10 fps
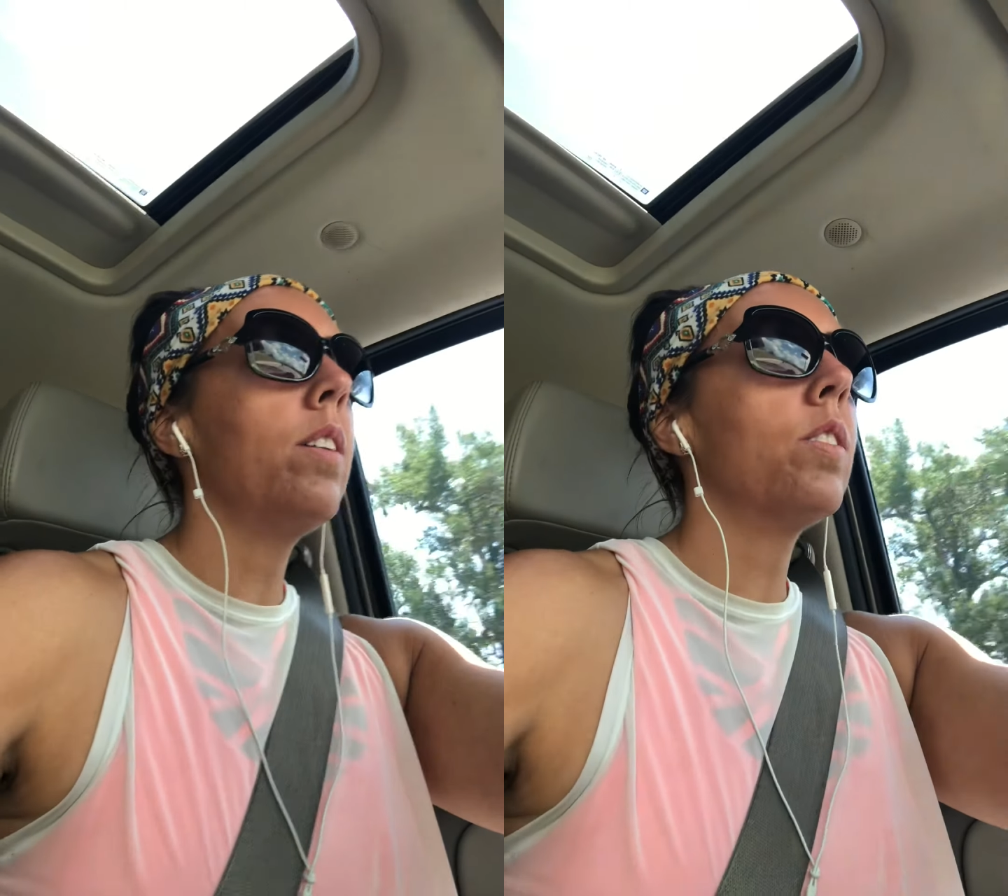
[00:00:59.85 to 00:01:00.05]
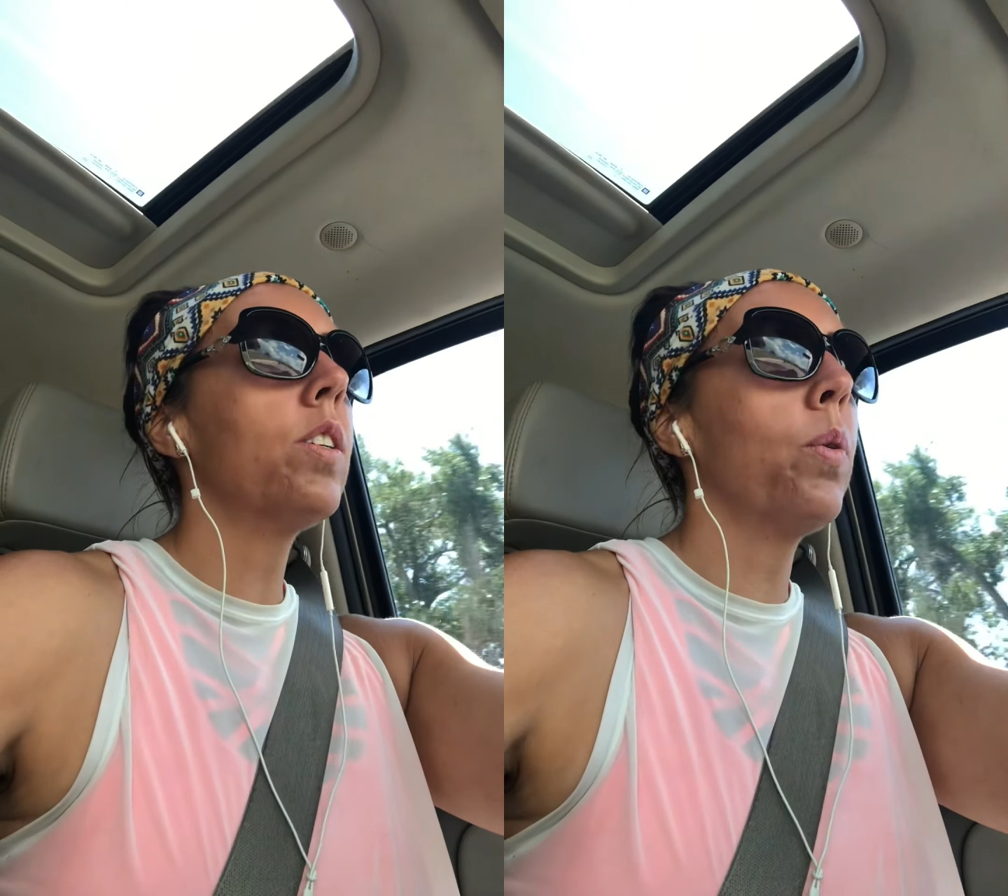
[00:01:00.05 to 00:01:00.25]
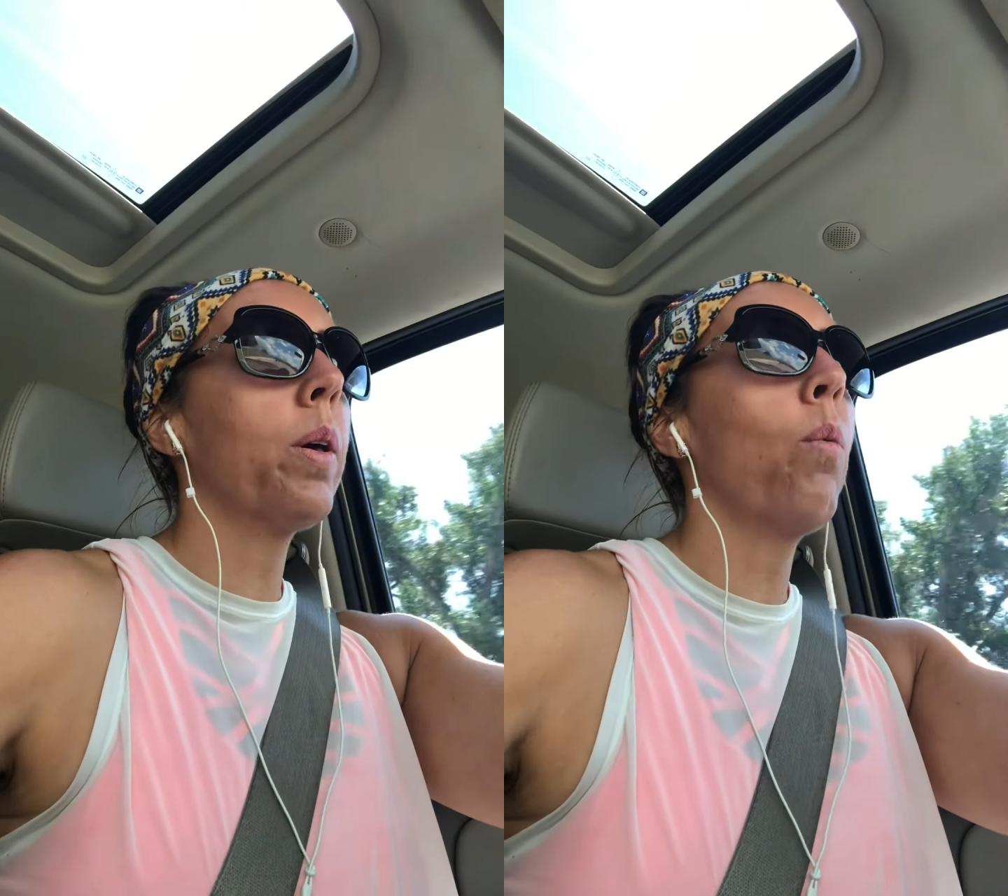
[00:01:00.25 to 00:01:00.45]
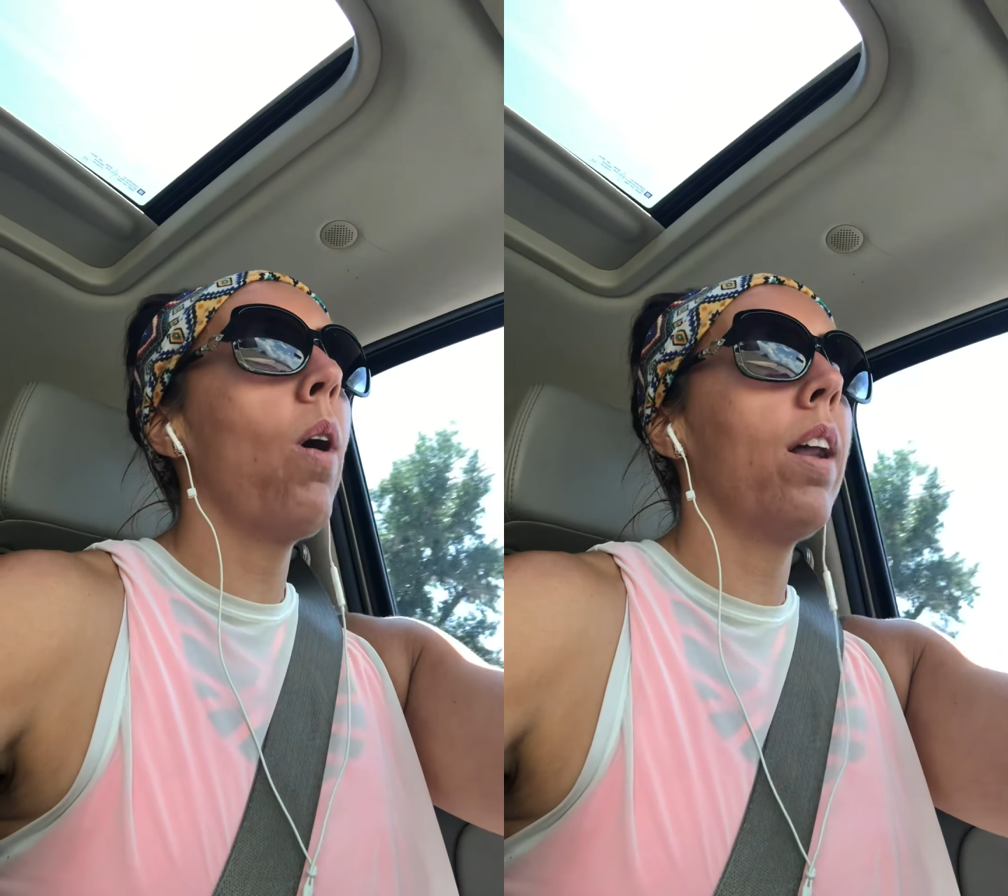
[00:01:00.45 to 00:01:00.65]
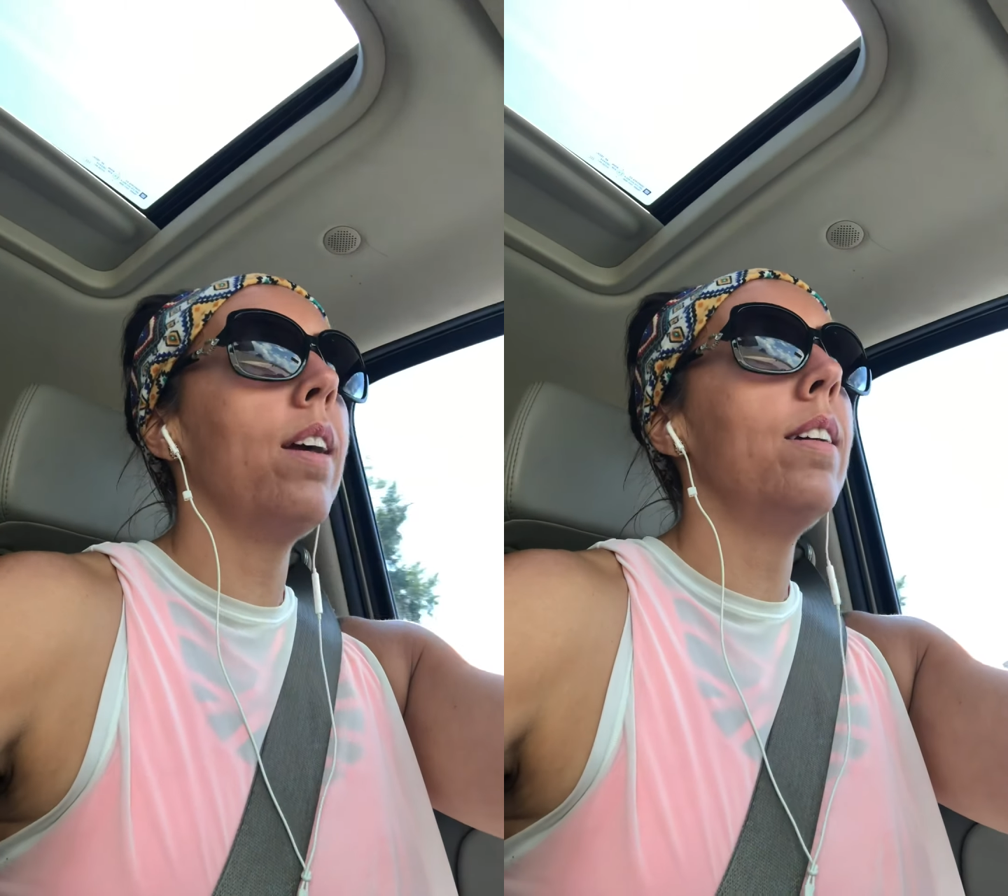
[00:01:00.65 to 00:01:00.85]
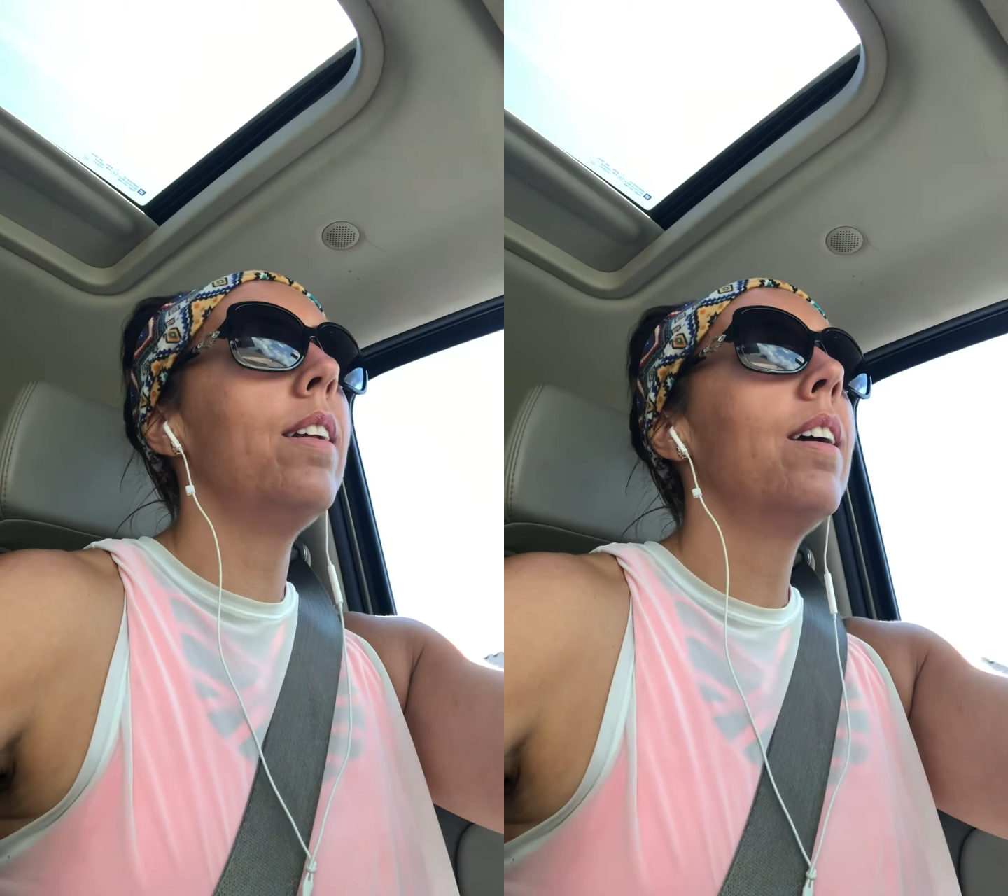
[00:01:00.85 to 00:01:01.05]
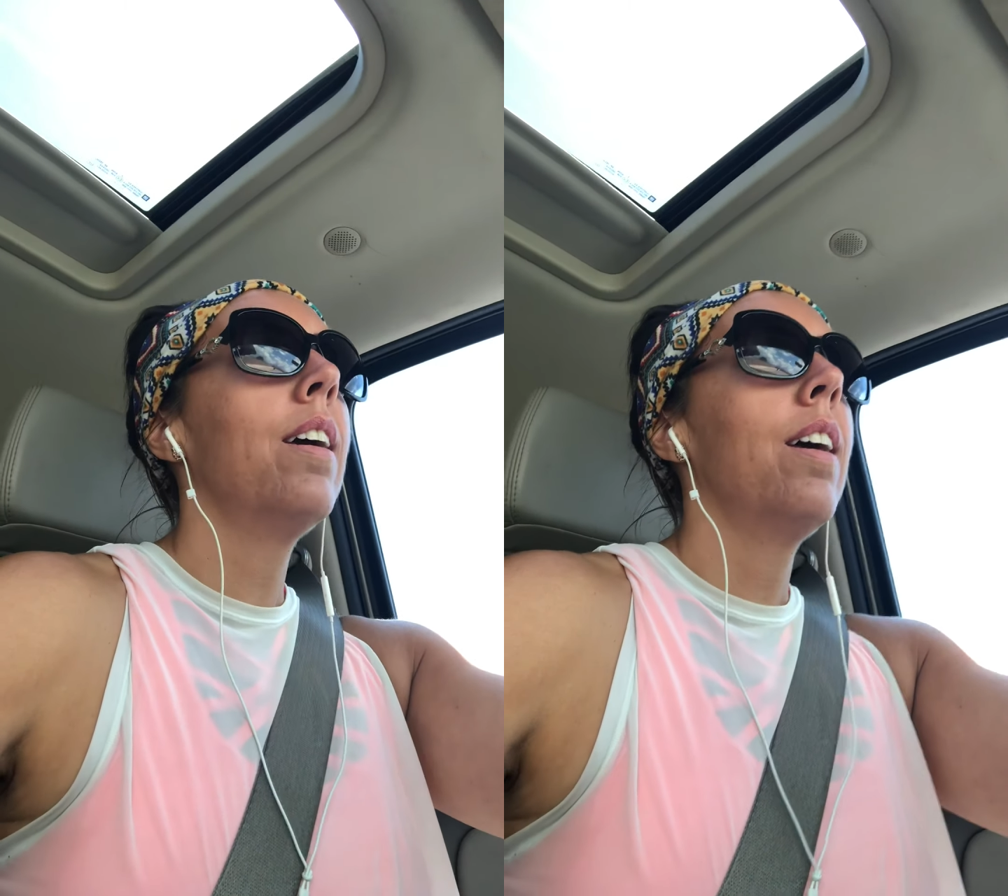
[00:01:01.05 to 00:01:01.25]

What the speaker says: So we wanted